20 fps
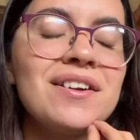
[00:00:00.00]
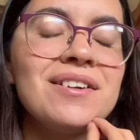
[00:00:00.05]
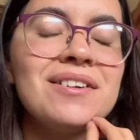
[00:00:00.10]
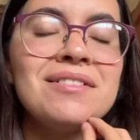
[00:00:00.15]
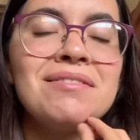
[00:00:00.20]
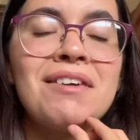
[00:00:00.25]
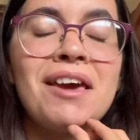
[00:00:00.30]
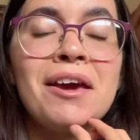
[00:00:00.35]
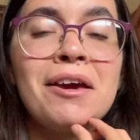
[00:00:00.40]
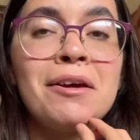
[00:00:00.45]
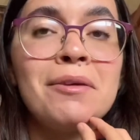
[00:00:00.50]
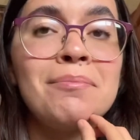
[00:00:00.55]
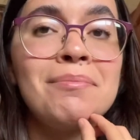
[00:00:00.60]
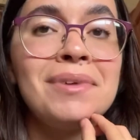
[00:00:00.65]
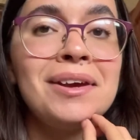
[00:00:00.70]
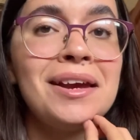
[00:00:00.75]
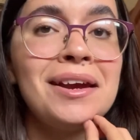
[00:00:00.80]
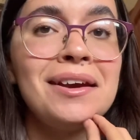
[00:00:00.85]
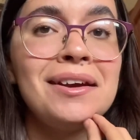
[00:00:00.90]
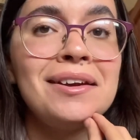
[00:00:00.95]
They
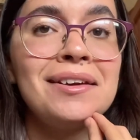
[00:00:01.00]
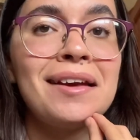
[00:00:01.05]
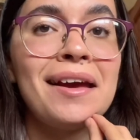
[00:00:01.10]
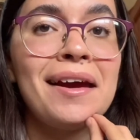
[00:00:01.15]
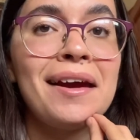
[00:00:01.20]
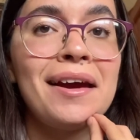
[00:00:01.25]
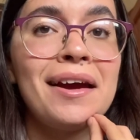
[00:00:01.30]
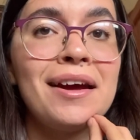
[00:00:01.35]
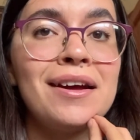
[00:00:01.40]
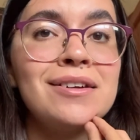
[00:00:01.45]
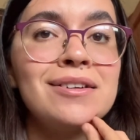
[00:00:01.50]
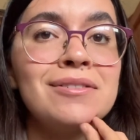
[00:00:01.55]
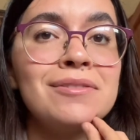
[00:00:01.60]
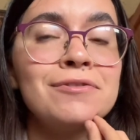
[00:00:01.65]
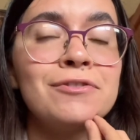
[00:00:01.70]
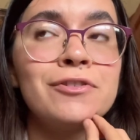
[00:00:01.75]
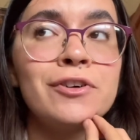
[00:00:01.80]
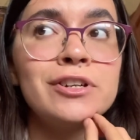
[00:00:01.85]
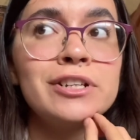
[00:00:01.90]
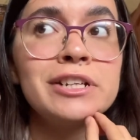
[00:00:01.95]
meet and
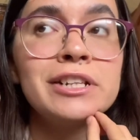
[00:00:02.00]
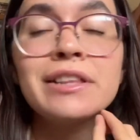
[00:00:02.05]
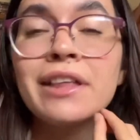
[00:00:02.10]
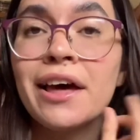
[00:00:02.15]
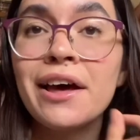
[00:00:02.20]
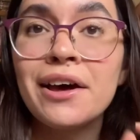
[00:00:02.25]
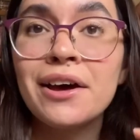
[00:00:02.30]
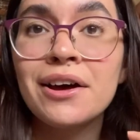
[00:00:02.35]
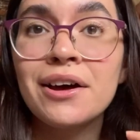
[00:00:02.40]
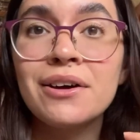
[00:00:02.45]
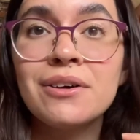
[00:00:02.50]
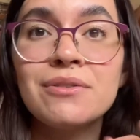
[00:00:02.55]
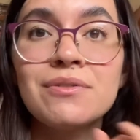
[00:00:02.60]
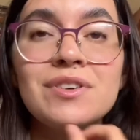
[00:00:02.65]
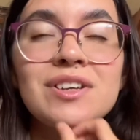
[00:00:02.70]
fall in love.